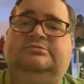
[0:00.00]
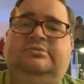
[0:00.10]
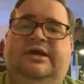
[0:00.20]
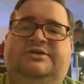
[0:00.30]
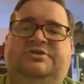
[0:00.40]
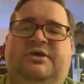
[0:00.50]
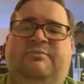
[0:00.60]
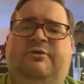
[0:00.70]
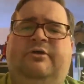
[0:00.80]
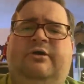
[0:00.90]
get your
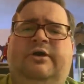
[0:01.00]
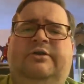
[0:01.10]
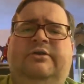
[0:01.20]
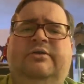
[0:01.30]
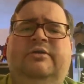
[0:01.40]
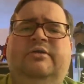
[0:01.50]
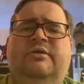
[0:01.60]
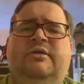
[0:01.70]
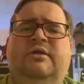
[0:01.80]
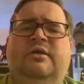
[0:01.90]
Emperor on.
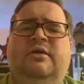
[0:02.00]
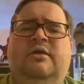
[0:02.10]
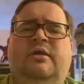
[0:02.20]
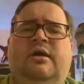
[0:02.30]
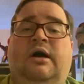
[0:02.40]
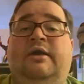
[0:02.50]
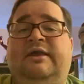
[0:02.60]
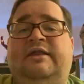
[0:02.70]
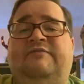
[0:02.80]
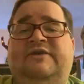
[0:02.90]

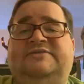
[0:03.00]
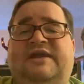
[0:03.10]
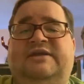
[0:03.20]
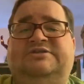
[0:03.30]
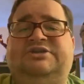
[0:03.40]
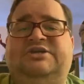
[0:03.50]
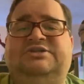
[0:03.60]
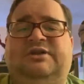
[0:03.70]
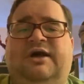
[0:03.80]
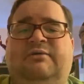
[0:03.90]
Yeah, the face scan has changed
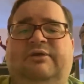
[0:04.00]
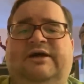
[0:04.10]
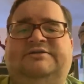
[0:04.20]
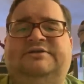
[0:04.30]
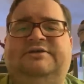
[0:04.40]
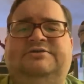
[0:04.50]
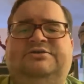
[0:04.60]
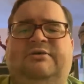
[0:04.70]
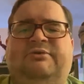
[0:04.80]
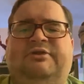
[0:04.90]
a lot on Black Series.
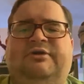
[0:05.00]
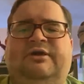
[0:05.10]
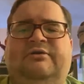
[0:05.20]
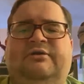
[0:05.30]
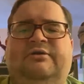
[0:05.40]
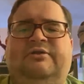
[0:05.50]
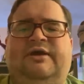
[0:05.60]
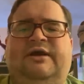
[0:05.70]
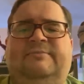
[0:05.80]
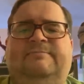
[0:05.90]
Tropic Thunder, I agree with
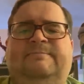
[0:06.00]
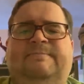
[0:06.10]
that.